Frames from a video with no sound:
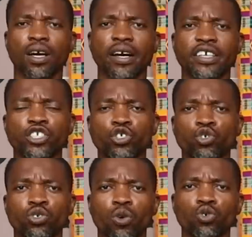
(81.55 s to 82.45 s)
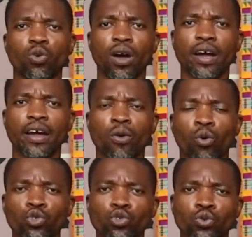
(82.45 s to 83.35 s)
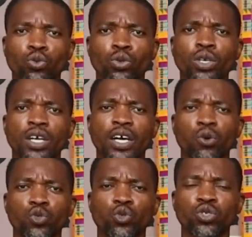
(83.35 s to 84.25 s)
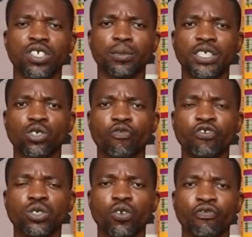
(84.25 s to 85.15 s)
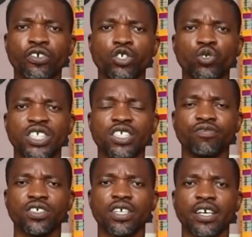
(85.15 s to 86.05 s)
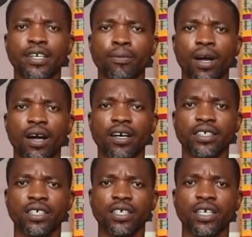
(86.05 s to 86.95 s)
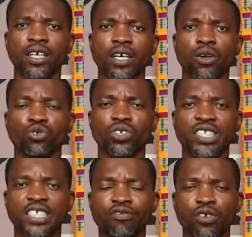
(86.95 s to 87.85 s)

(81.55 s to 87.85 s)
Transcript: And the issues how do I coso social media so free so free U T V at the bar a year or net T V.